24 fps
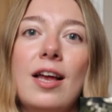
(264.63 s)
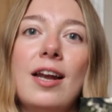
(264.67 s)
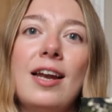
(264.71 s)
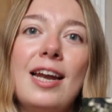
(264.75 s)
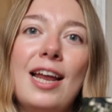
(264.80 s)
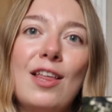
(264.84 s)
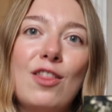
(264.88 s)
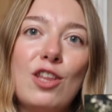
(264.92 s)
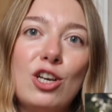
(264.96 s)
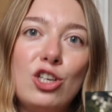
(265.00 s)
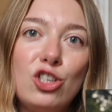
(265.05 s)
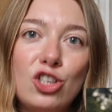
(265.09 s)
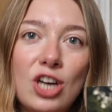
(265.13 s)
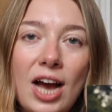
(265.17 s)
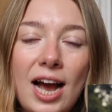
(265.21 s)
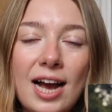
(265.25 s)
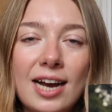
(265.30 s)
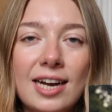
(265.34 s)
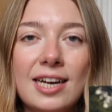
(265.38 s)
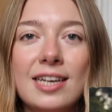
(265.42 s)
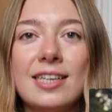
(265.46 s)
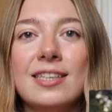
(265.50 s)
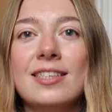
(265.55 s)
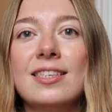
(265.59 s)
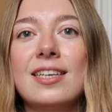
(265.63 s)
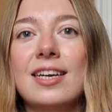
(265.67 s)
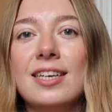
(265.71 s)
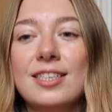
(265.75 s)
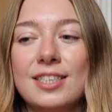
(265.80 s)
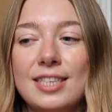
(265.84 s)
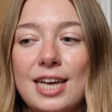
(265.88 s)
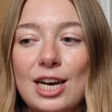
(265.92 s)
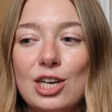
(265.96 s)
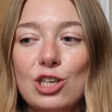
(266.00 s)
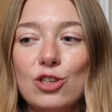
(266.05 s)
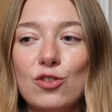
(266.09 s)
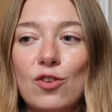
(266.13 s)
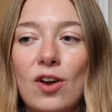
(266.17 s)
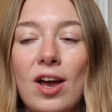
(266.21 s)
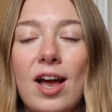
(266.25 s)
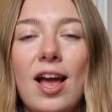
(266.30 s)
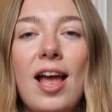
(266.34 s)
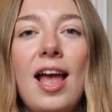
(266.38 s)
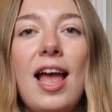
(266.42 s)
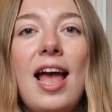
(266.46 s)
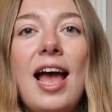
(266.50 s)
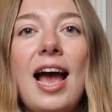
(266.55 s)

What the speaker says: leather jackets, etc.